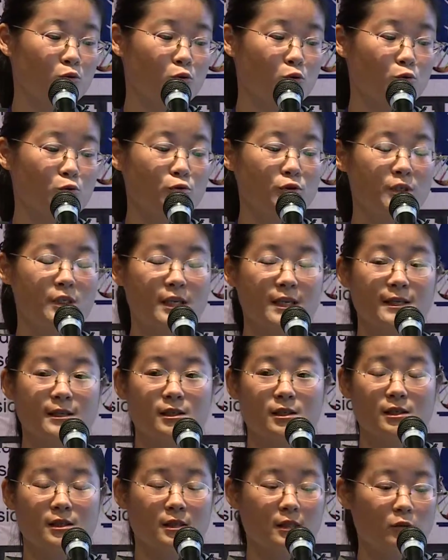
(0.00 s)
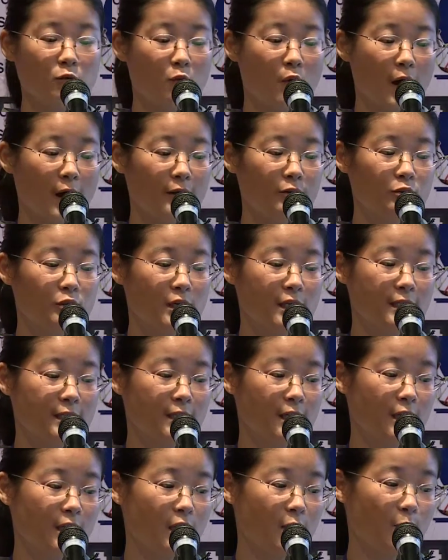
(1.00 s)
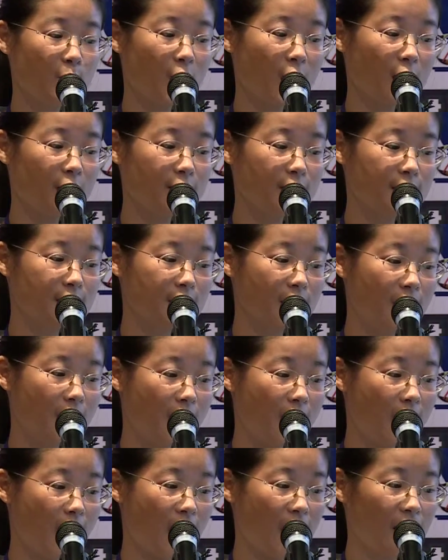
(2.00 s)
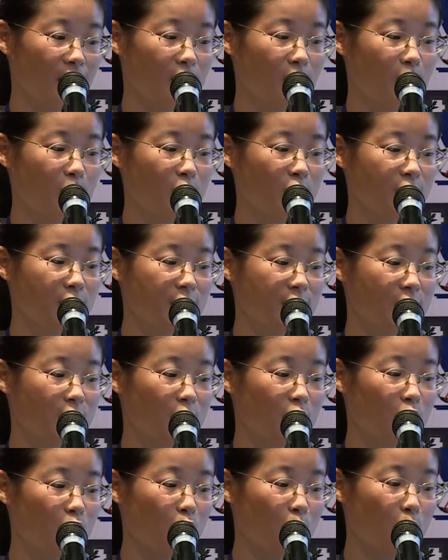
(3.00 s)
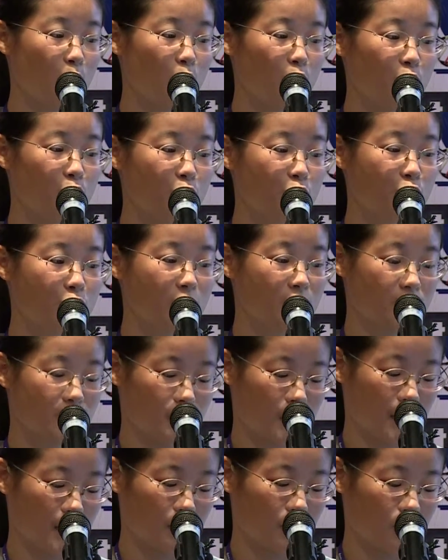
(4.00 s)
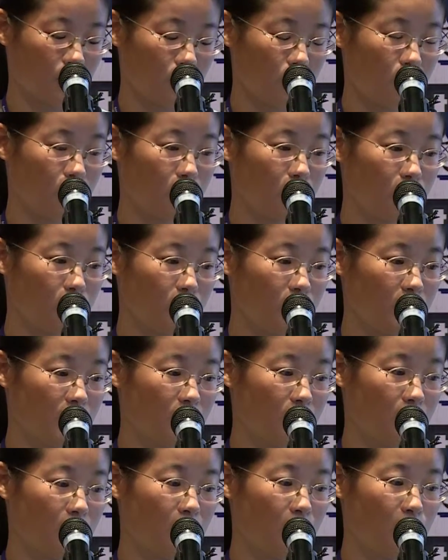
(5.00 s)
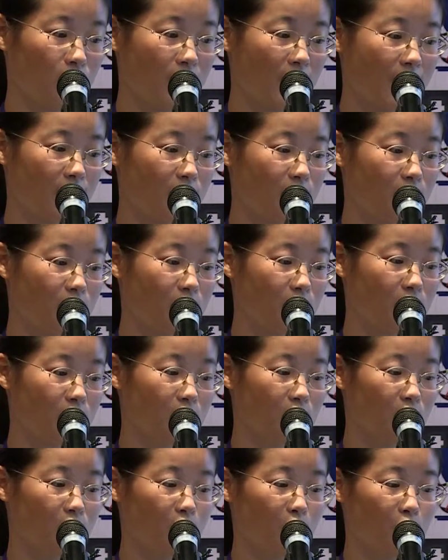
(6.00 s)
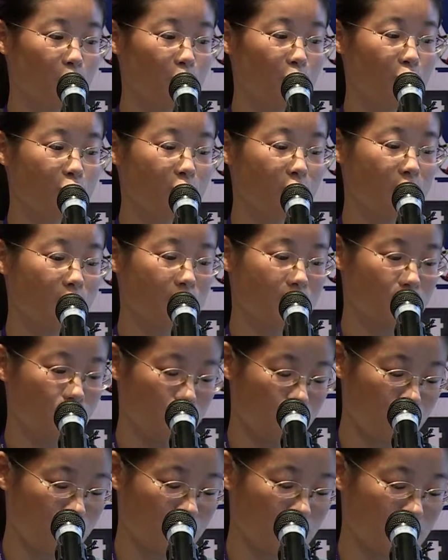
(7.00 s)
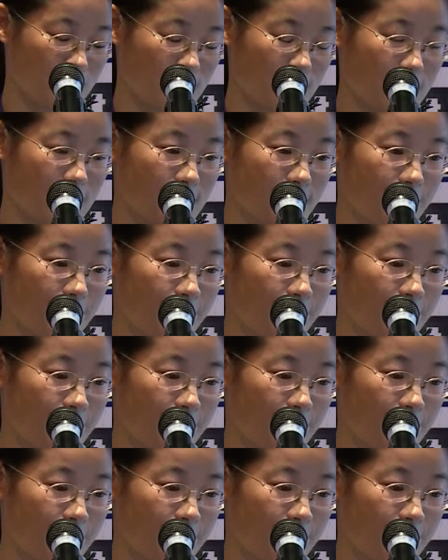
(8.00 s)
2 GS1 transgenic plants, and both the normal nutrient and the low nitrogen nutrient solutions.